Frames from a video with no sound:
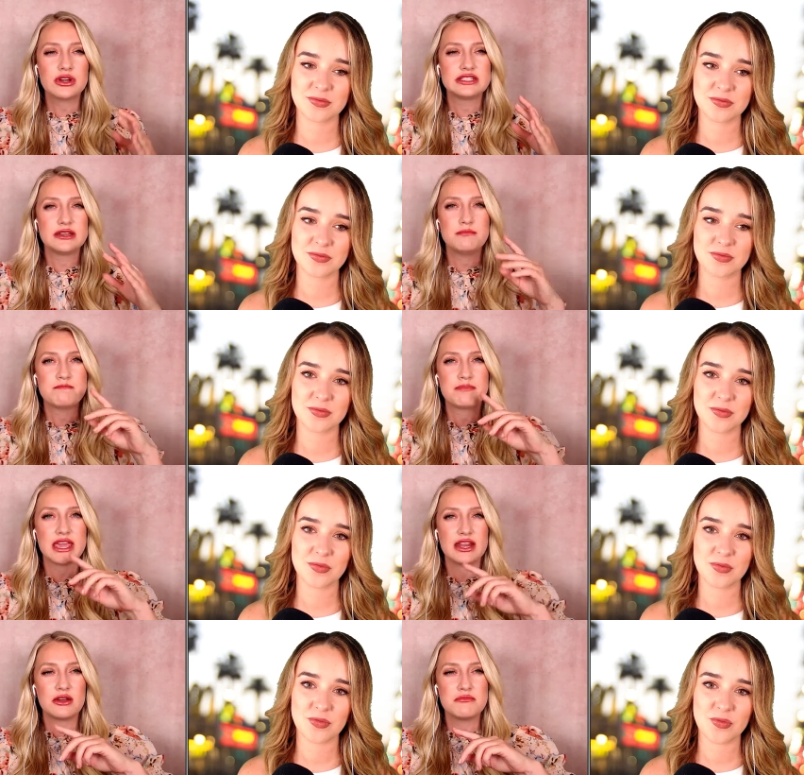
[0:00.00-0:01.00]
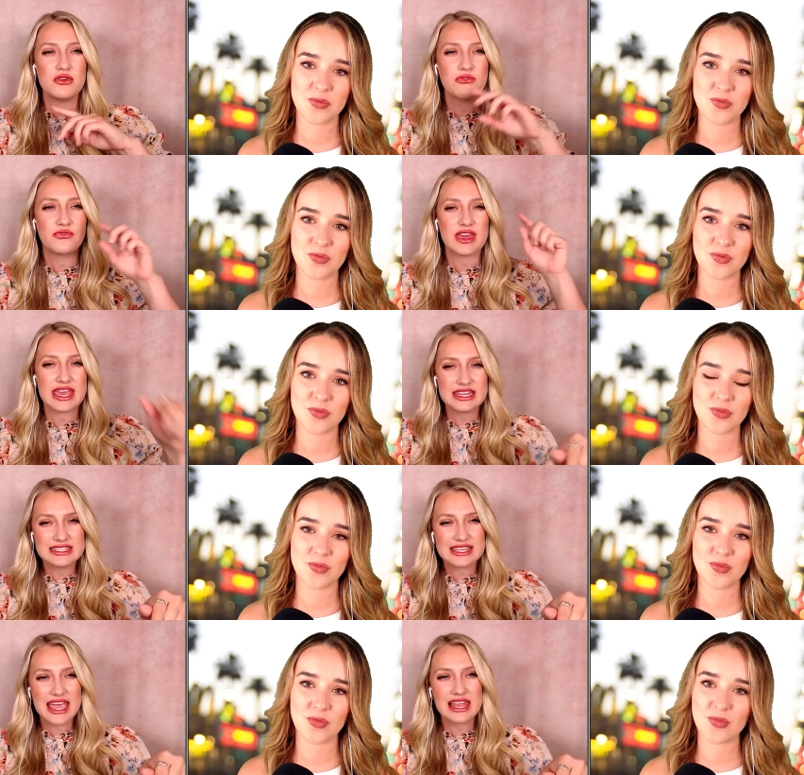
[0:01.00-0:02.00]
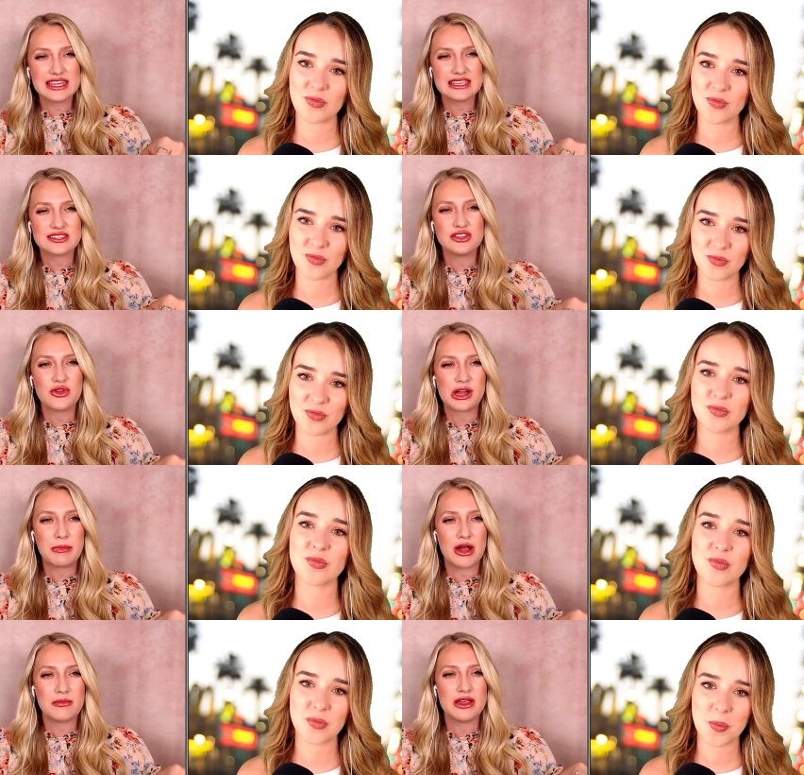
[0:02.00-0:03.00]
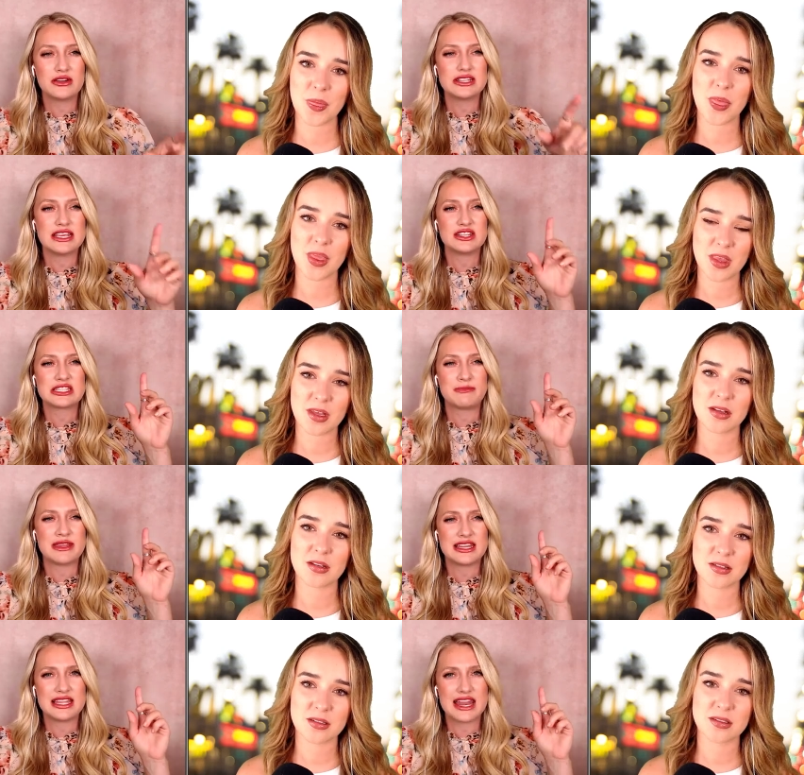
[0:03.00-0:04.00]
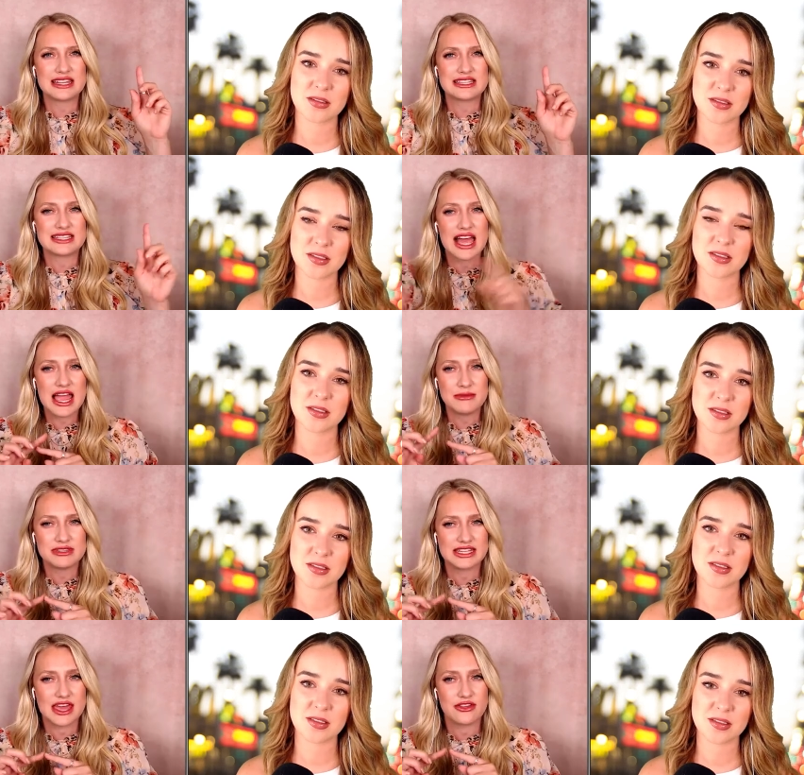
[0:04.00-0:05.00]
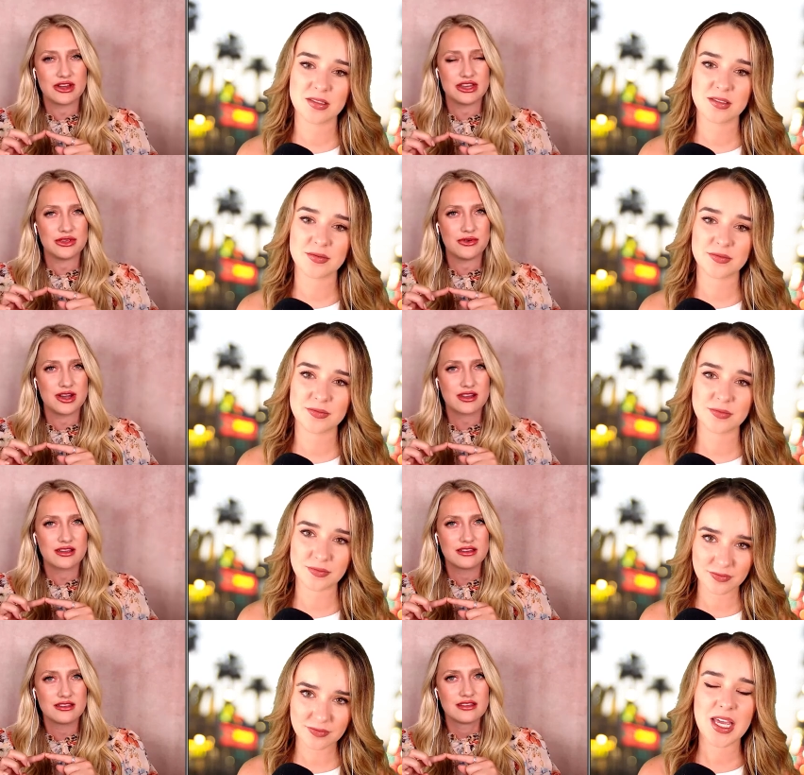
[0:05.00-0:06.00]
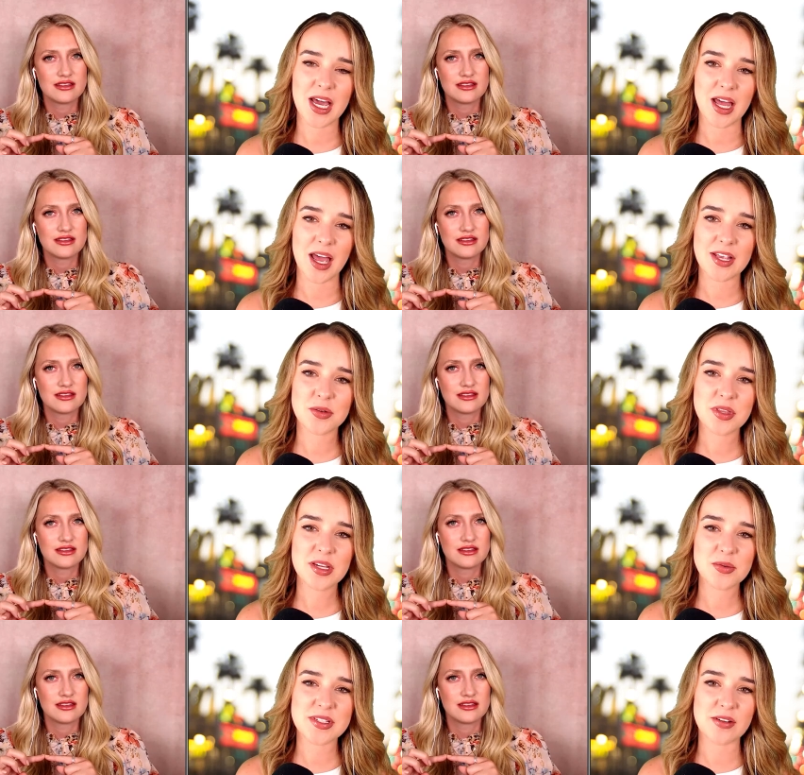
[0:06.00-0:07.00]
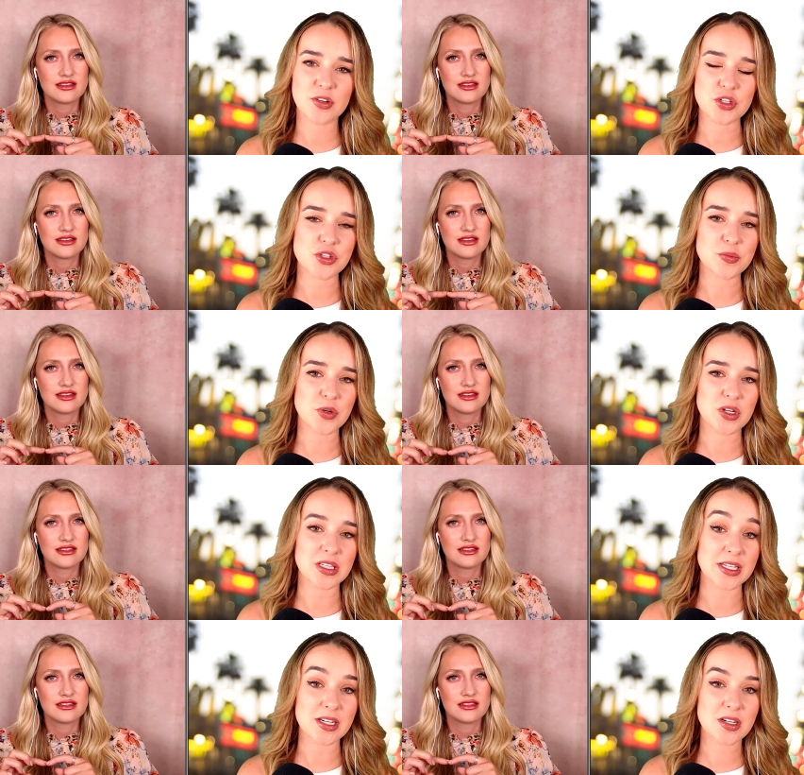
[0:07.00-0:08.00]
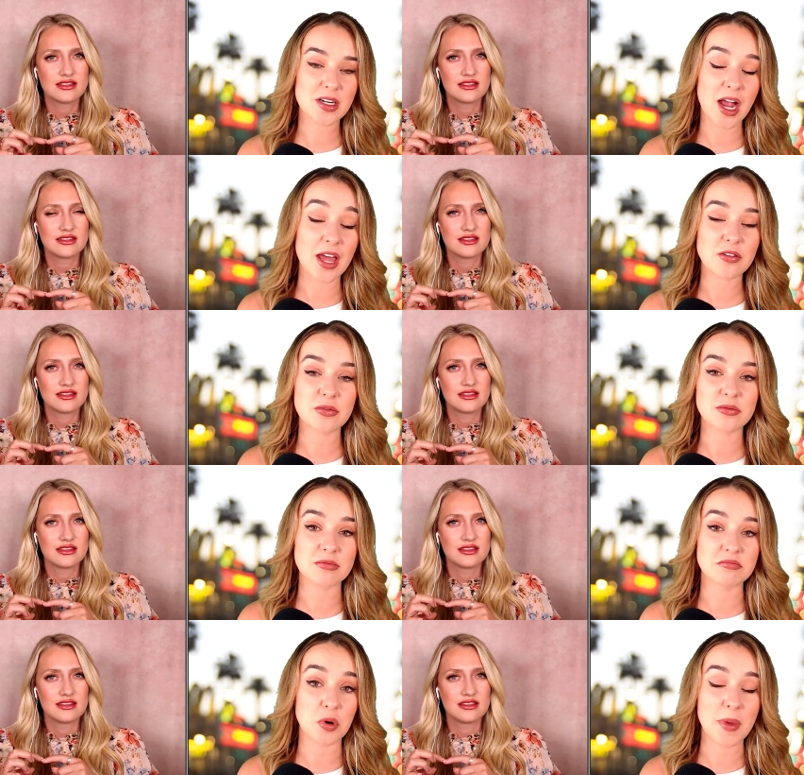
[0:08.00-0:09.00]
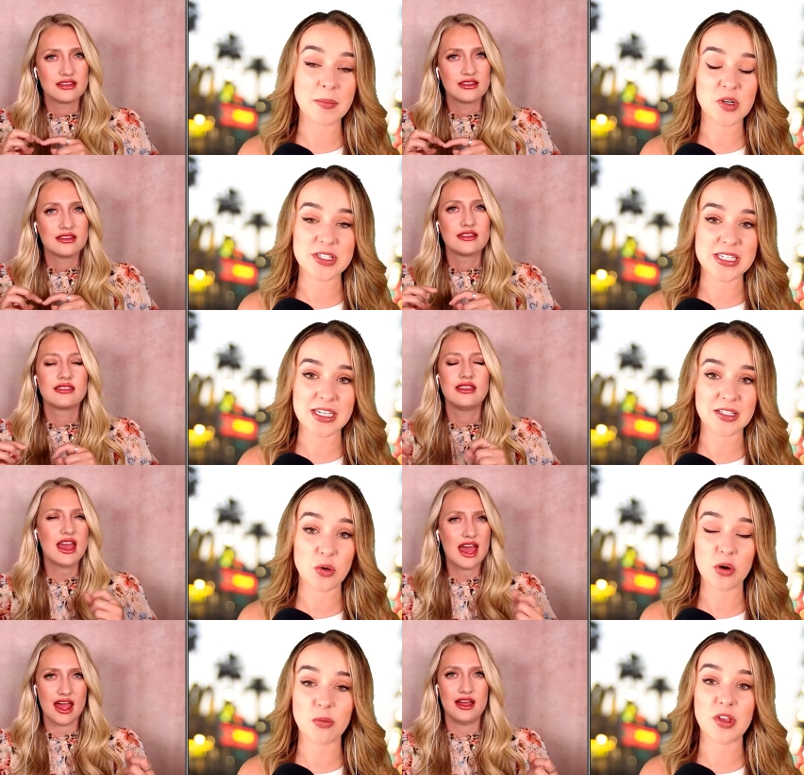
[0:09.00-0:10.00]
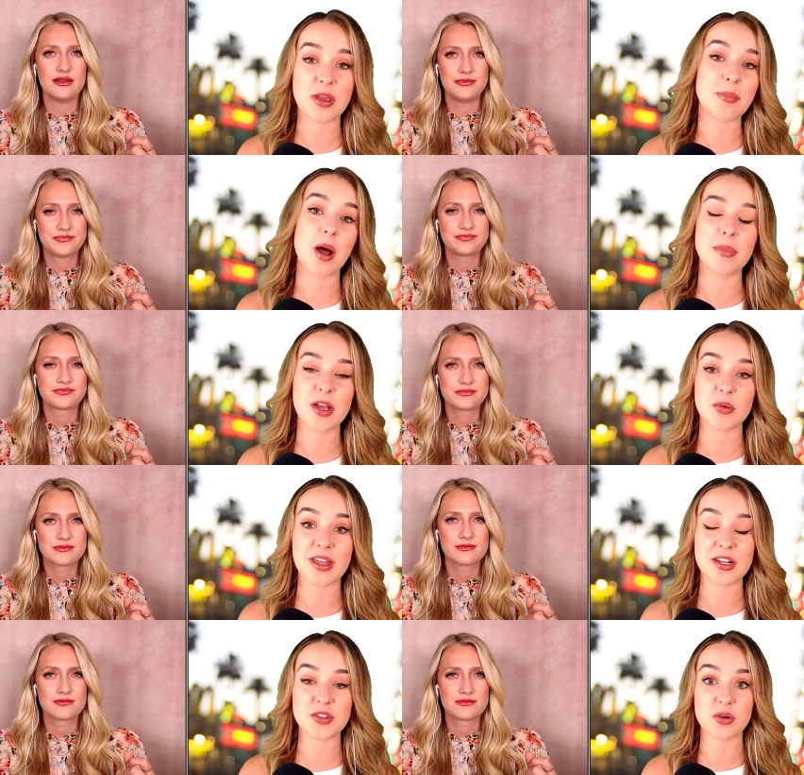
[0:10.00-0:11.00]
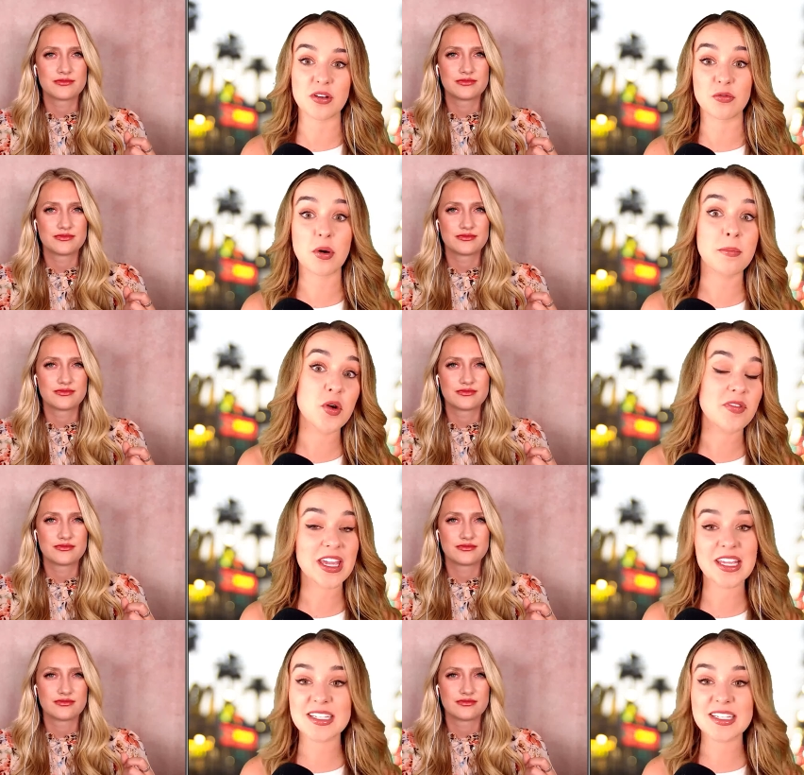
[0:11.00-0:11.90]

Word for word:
Speaker 1: or did Peter move into Kelley's New York apartment or did they just spend a lot of time together in New York?
Speaker 2: Yeah, I don't think it was ever super clear. I don't remember seeing yeah. nor were they public with any sort of we're moving